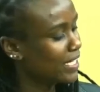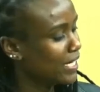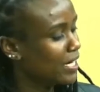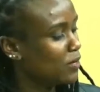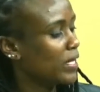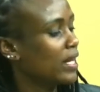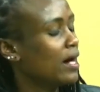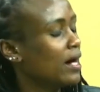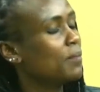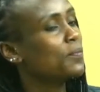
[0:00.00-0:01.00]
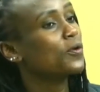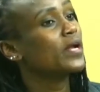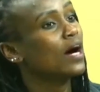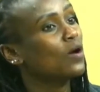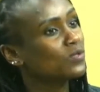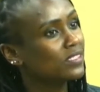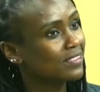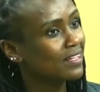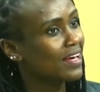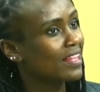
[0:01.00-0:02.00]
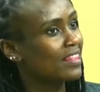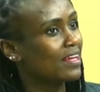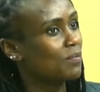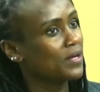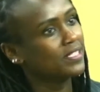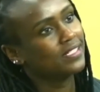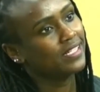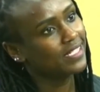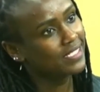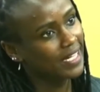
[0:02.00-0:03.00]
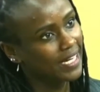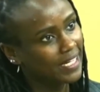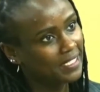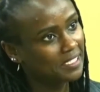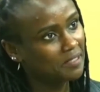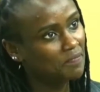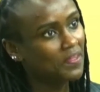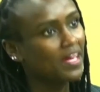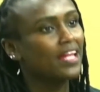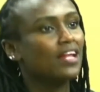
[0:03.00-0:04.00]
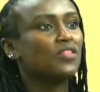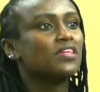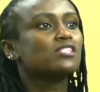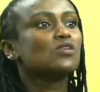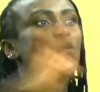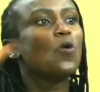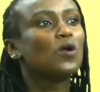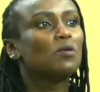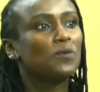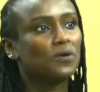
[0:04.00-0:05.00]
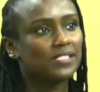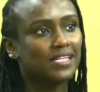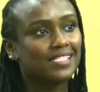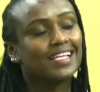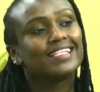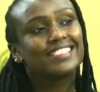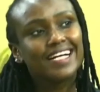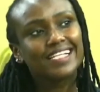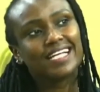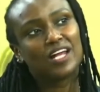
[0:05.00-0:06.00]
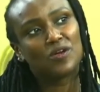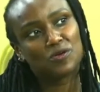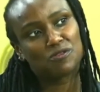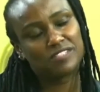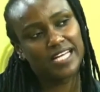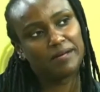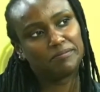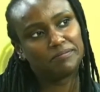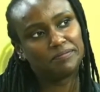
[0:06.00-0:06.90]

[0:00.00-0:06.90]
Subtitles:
the day he will pronounce the president-elect. Now, this whole process takes a lot of time.